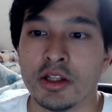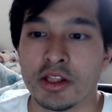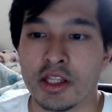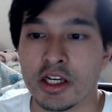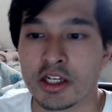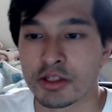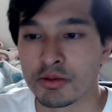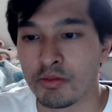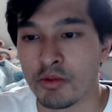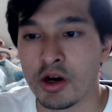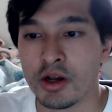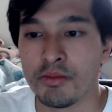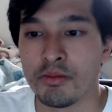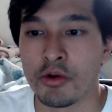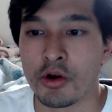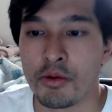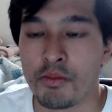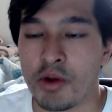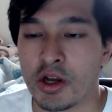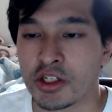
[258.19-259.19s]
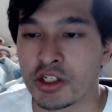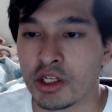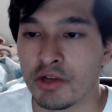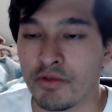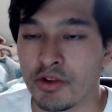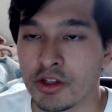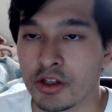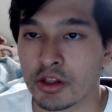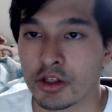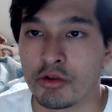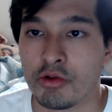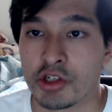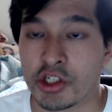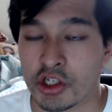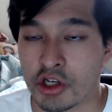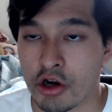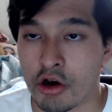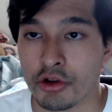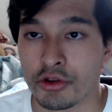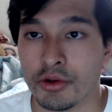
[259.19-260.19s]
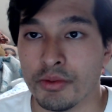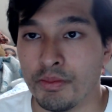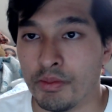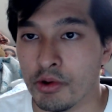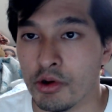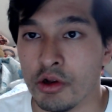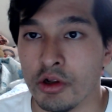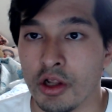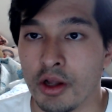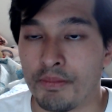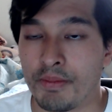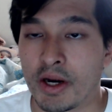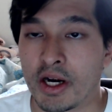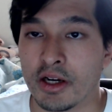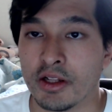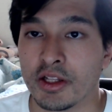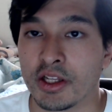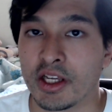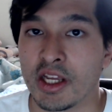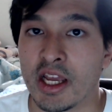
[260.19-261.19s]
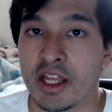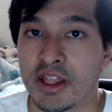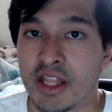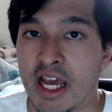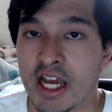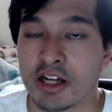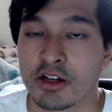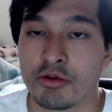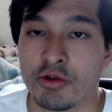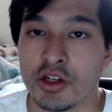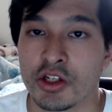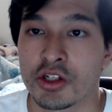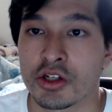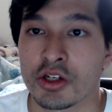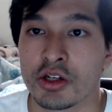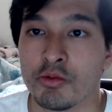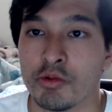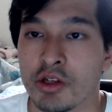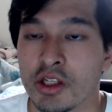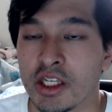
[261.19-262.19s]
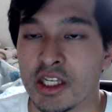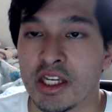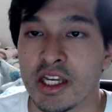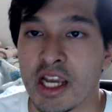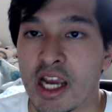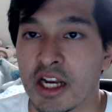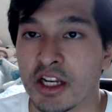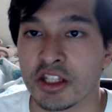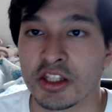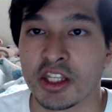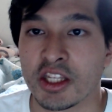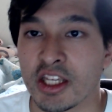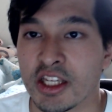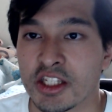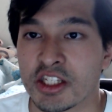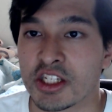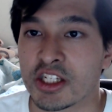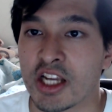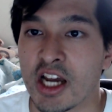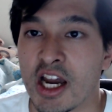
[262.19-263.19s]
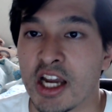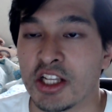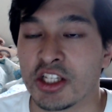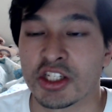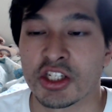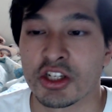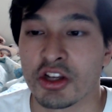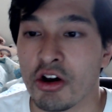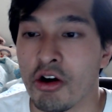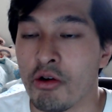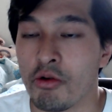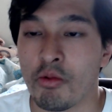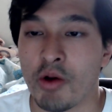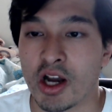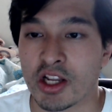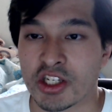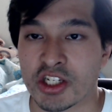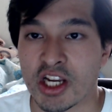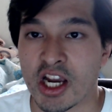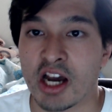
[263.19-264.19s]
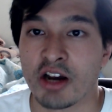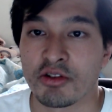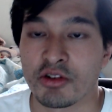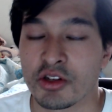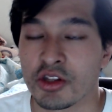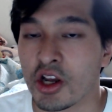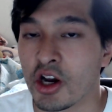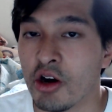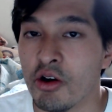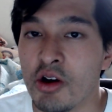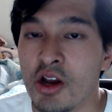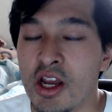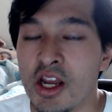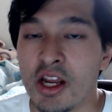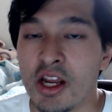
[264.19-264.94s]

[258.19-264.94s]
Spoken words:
There's one more mention of another creature called the bull, apparently, and that creature would eat anything in sight, so watch out, you know?